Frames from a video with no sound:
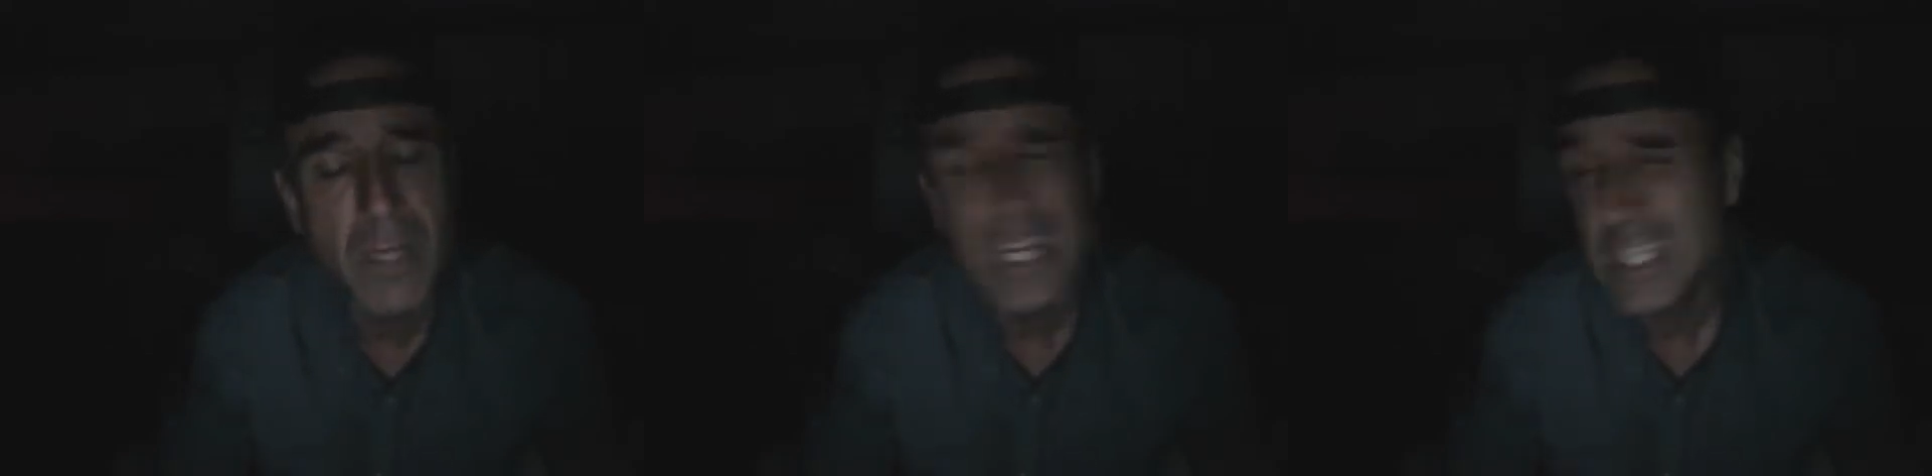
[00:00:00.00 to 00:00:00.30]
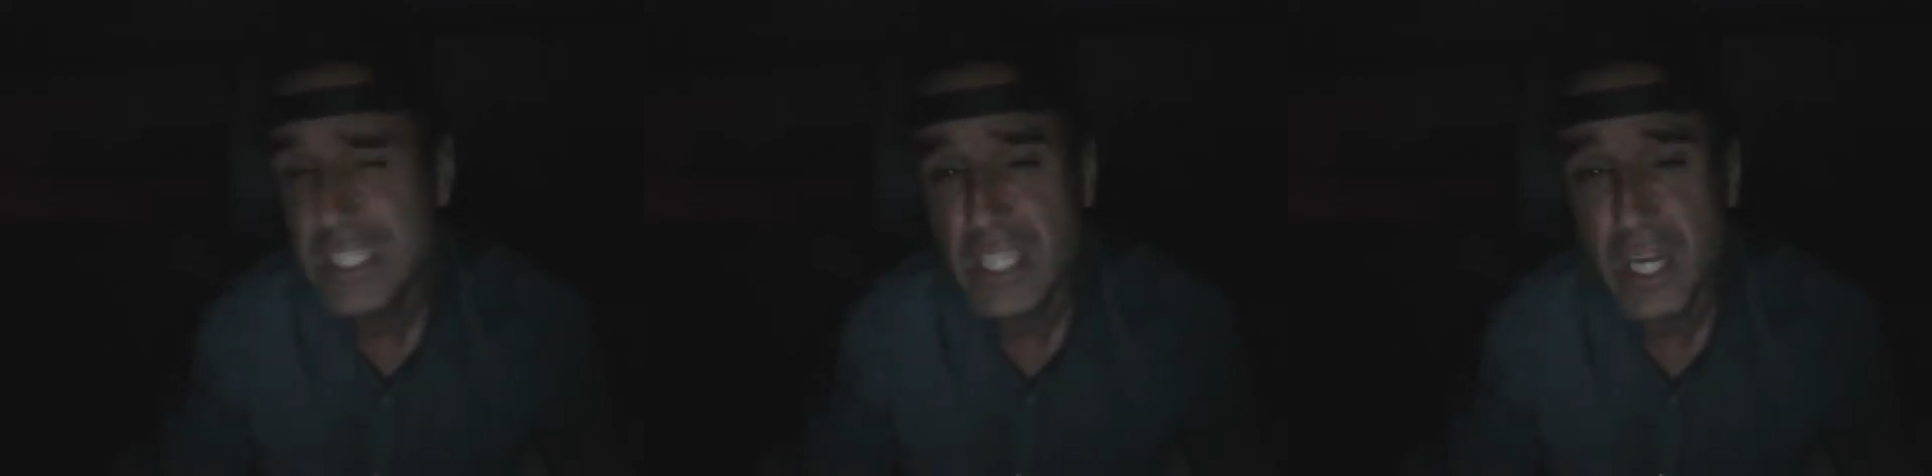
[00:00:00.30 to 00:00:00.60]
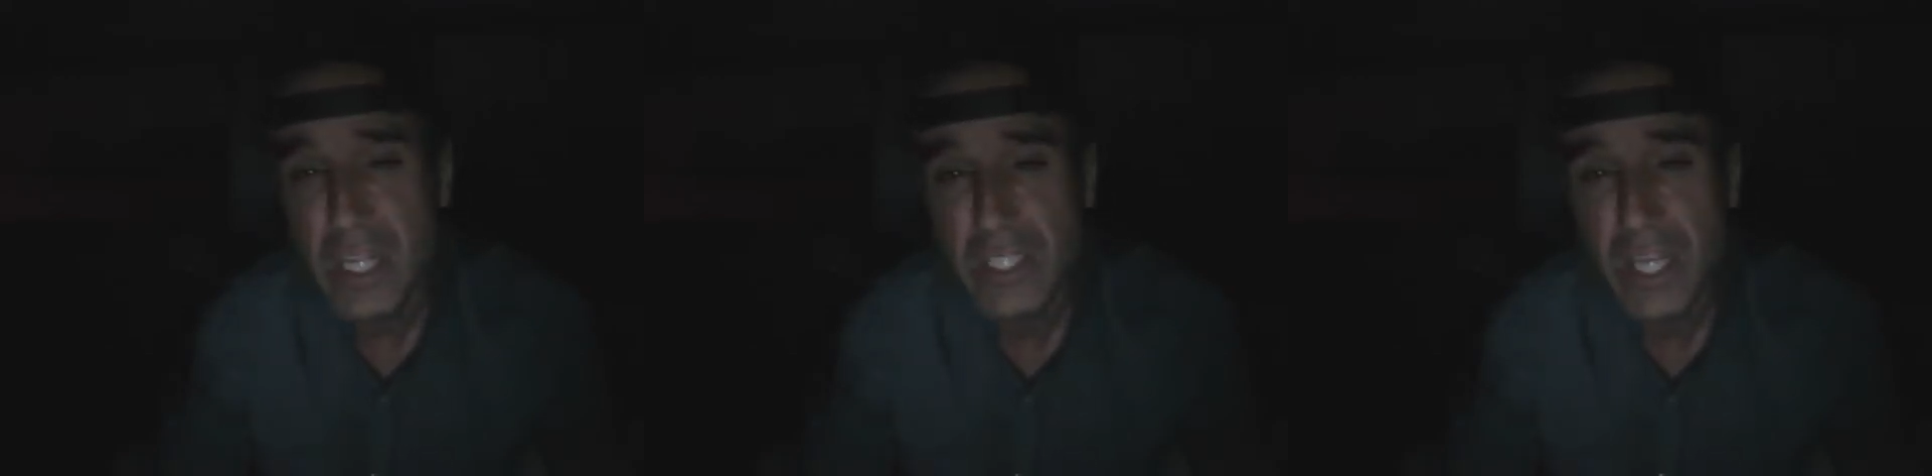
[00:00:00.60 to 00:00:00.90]
It's
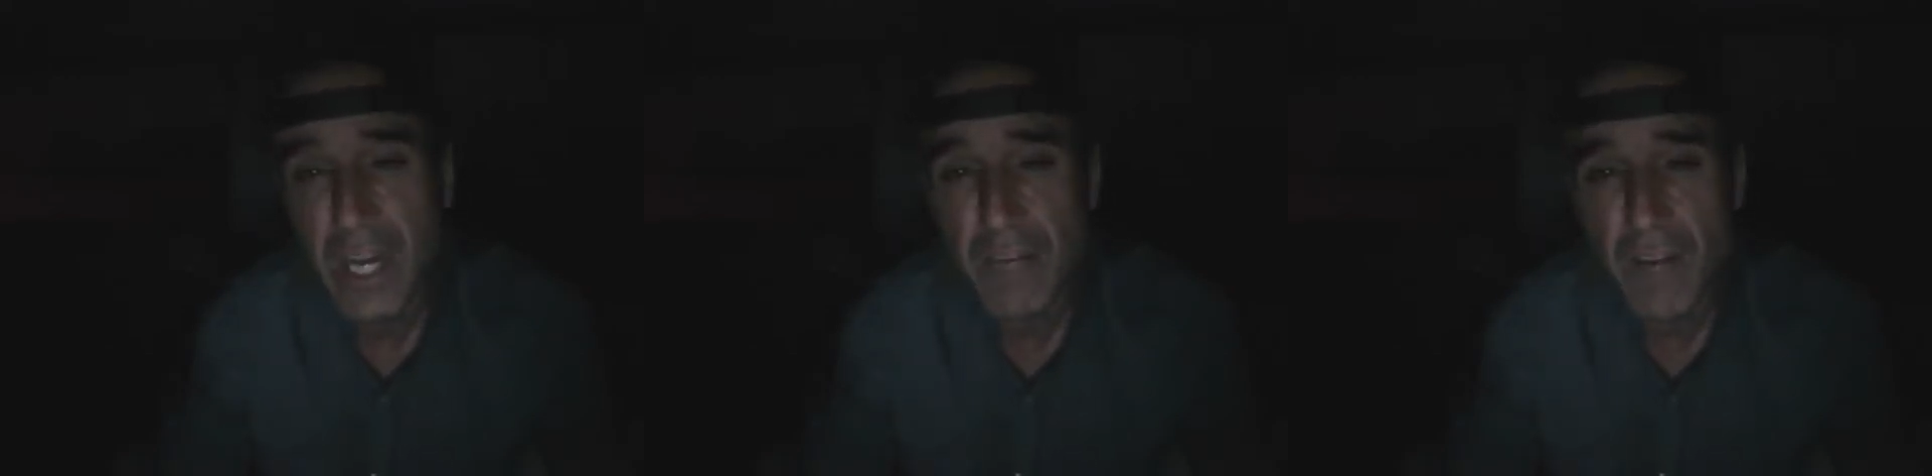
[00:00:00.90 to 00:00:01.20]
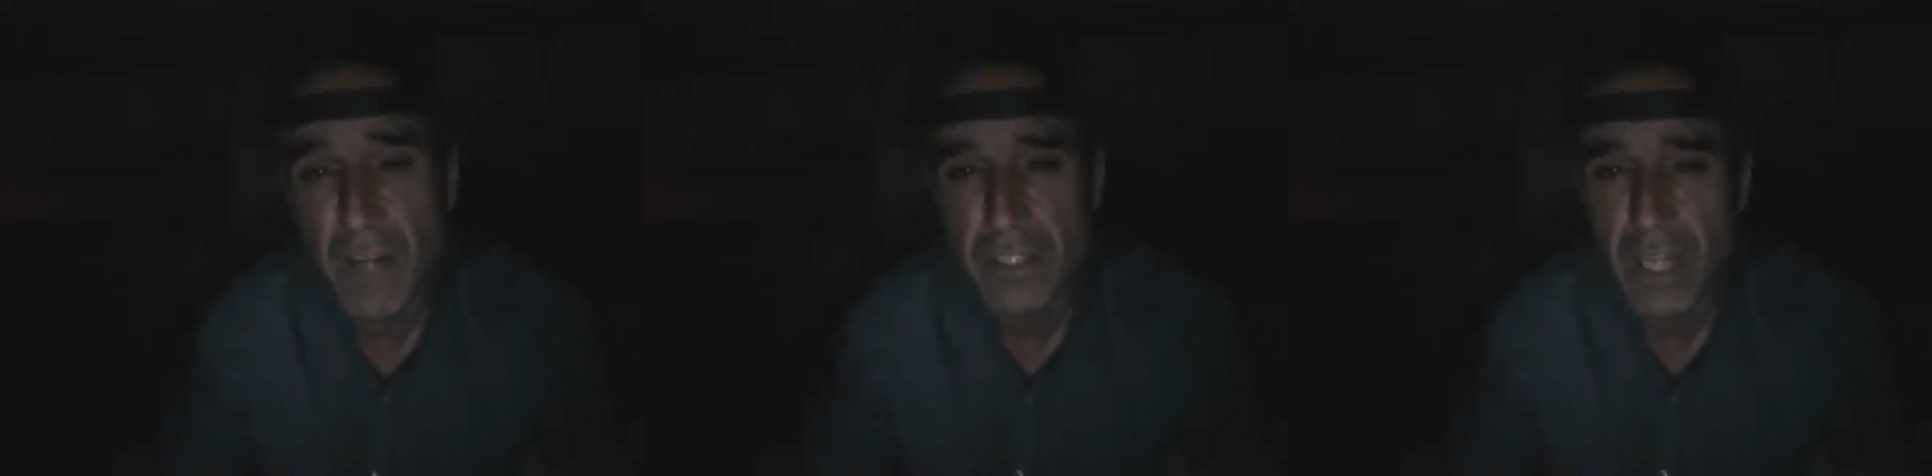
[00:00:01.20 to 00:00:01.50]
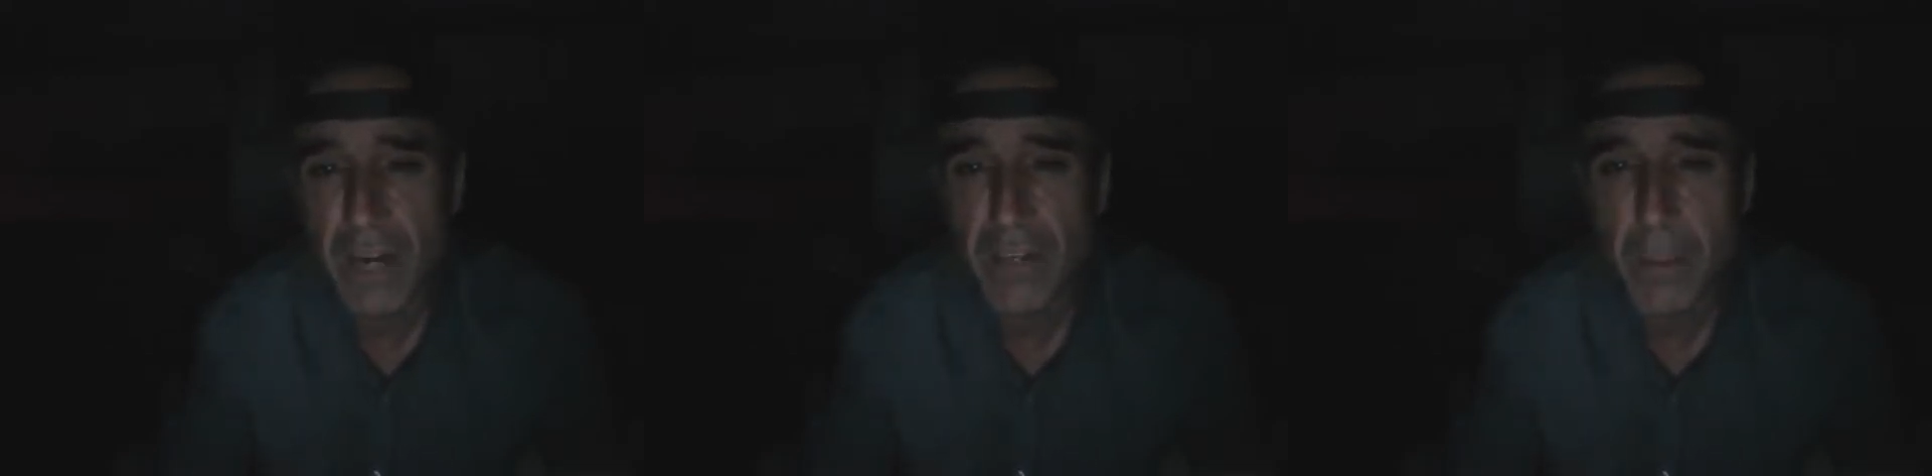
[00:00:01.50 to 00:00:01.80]
kind of outside of
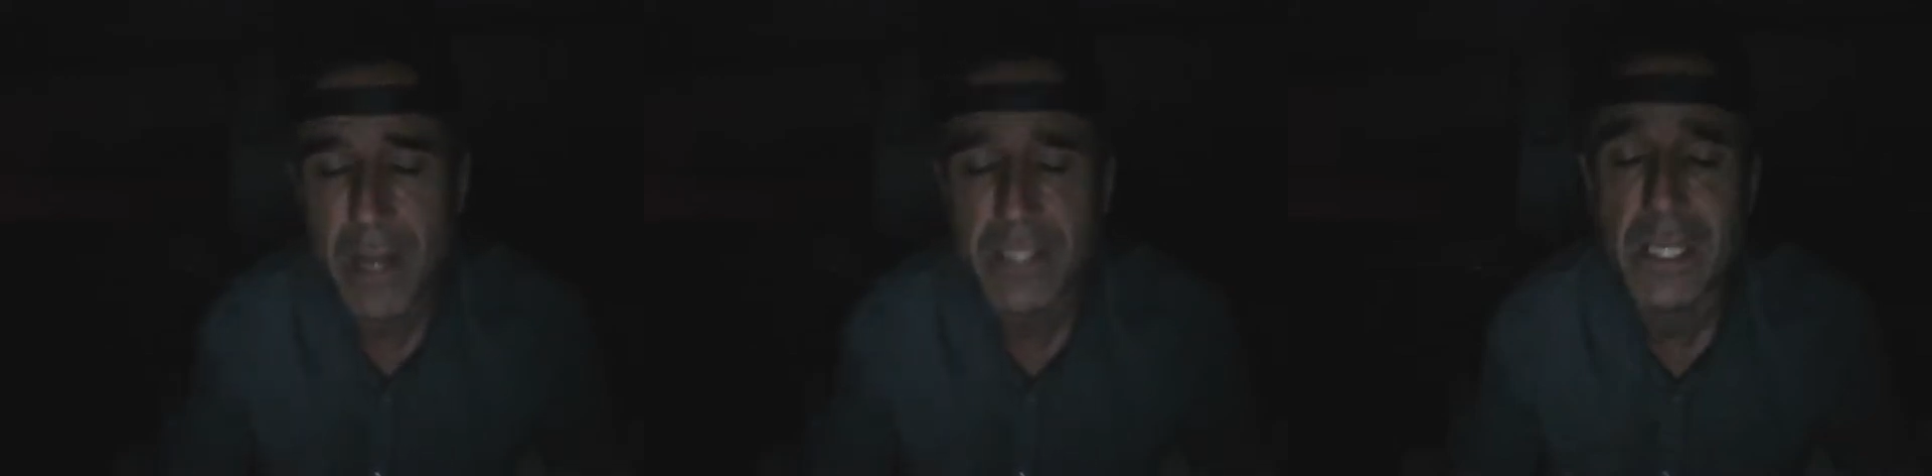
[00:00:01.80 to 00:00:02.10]
capacity.